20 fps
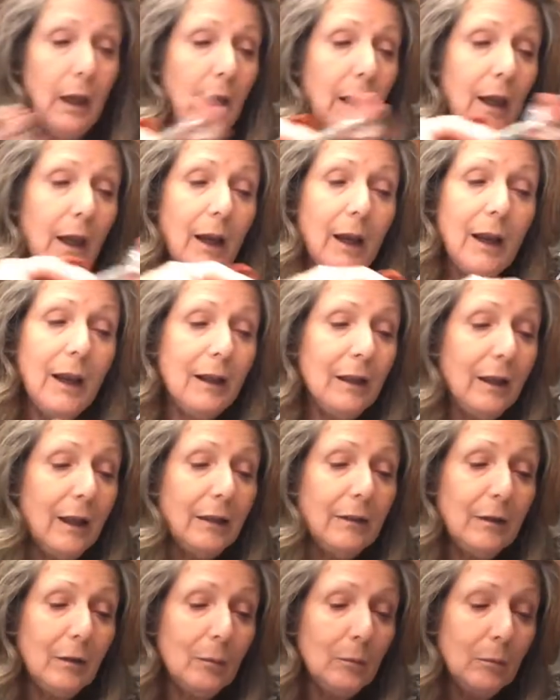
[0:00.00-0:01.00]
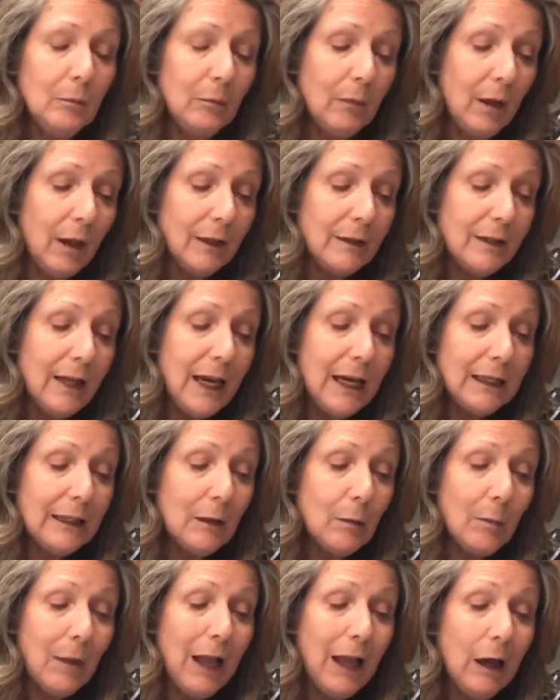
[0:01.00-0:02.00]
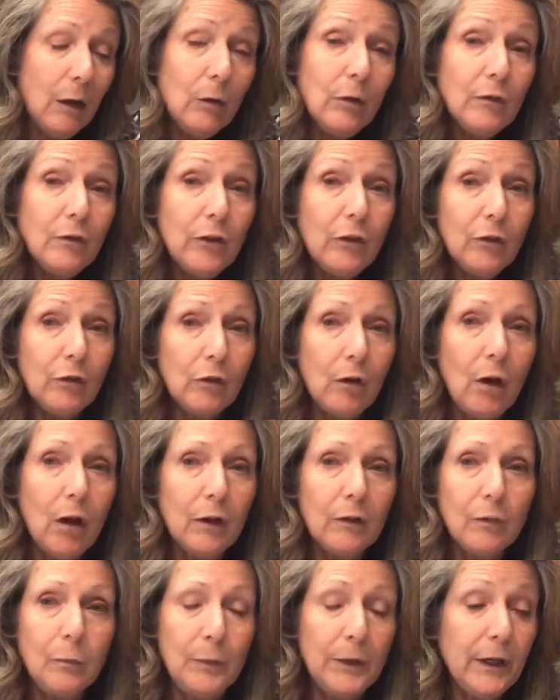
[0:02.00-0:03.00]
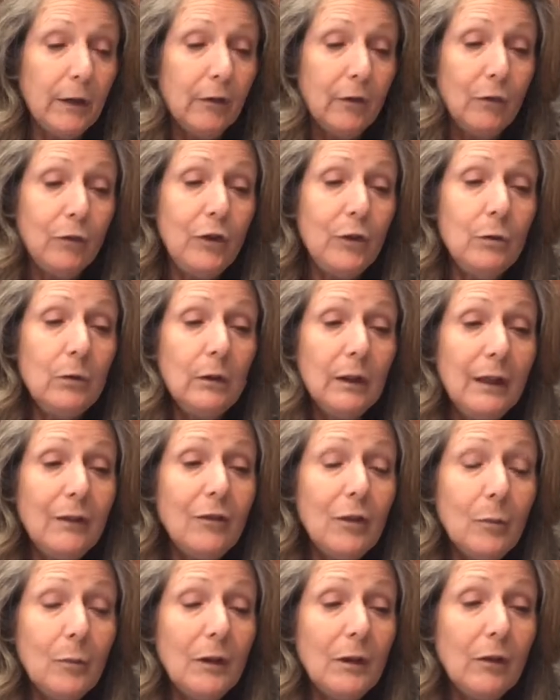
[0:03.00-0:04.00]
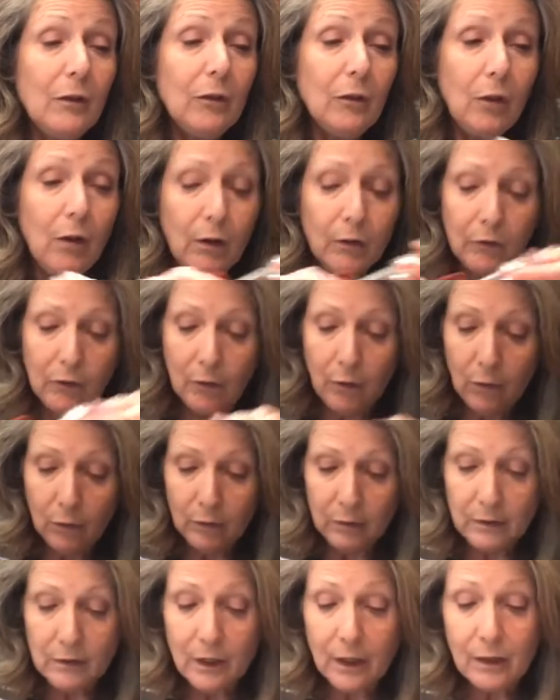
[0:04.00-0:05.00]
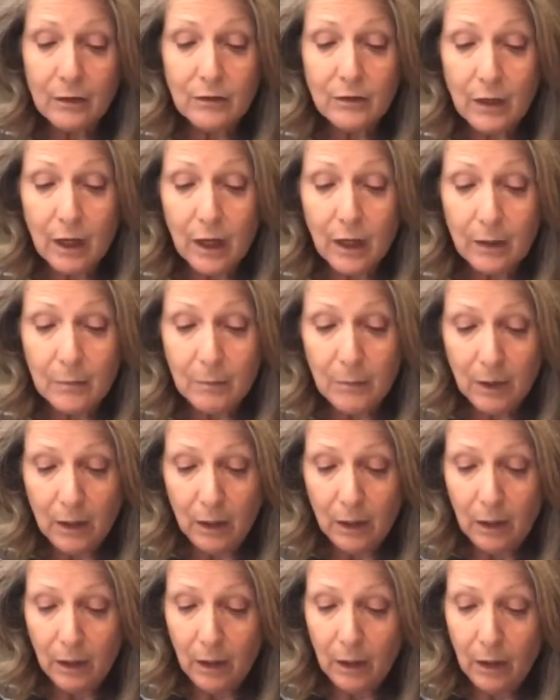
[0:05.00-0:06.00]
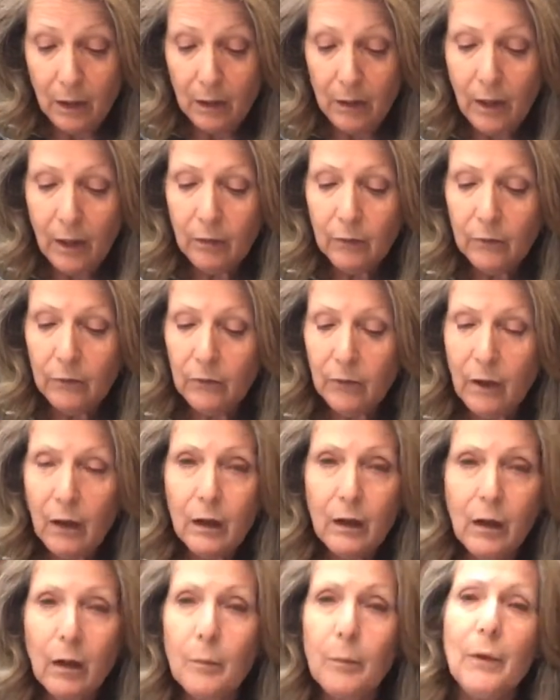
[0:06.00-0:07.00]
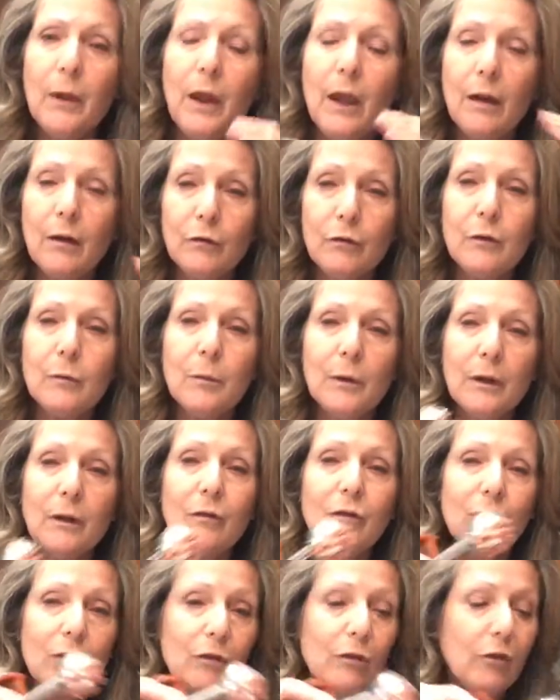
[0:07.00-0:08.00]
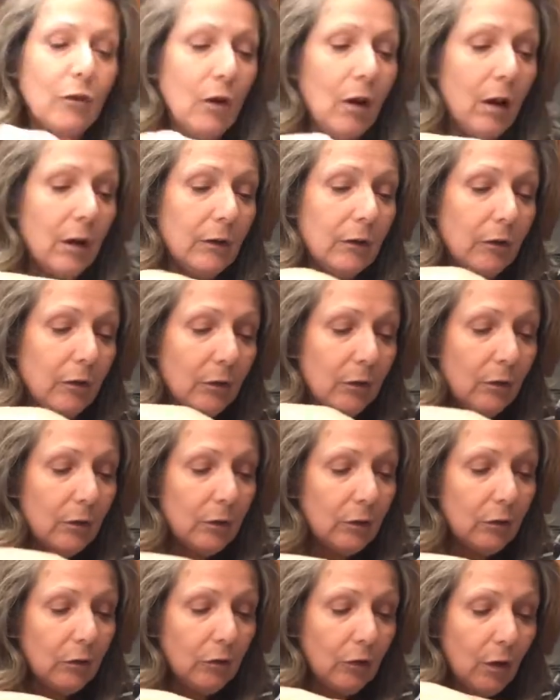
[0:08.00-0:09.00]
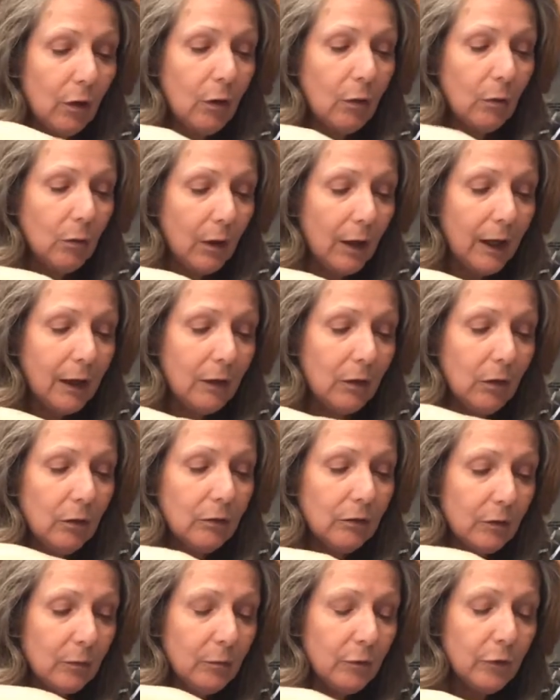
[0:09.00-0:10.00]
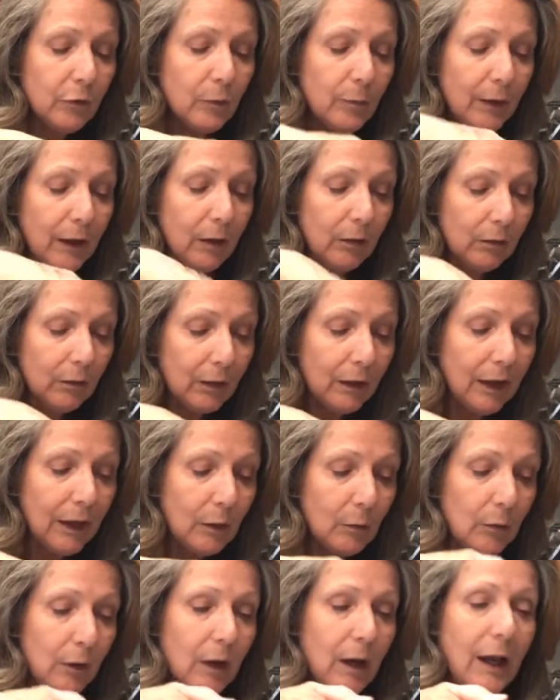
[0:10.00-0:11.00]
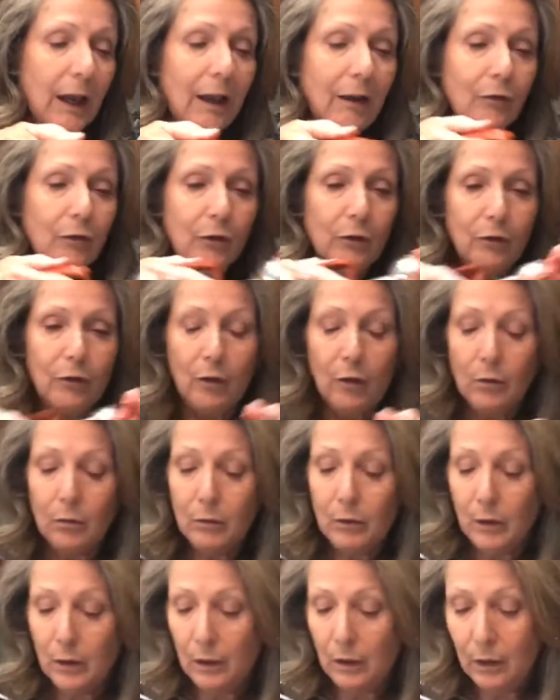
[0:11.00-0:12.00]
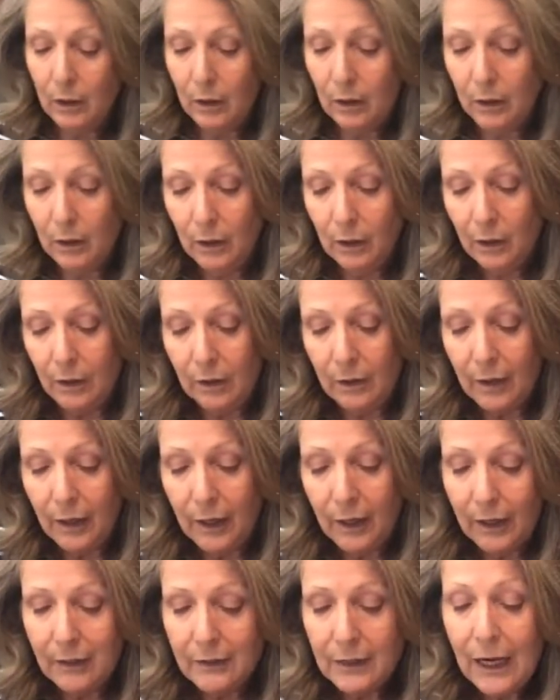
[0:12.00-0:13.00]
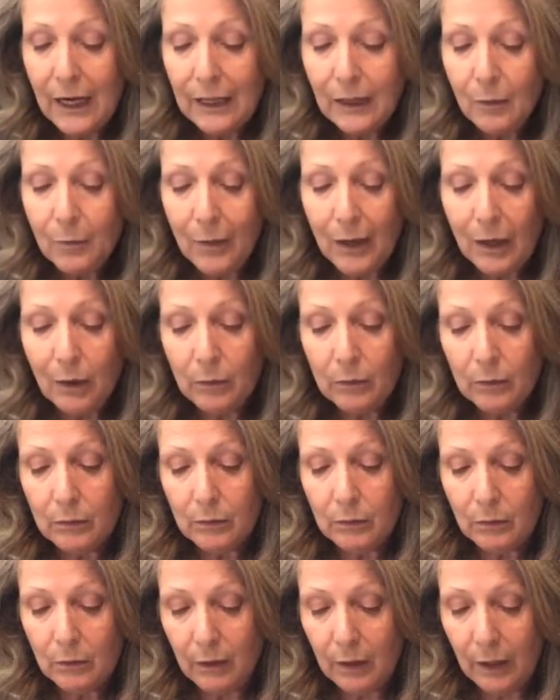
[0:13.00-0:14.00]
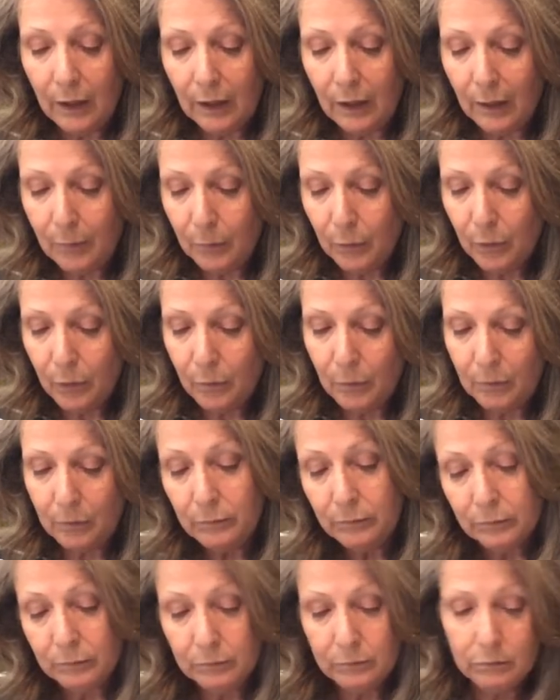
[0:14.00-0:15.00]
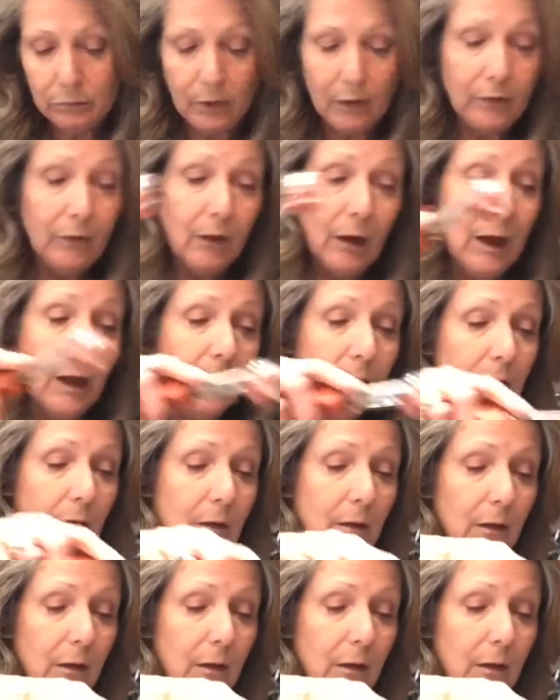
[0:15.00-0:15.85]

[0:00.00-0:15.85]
and I take them out of the sauce, because if you leave them in the sauce the whole entire time, they'll suck up every bit of your sauce. So I cook them for about an hour and a half or so. Then I take them out and I put them aside.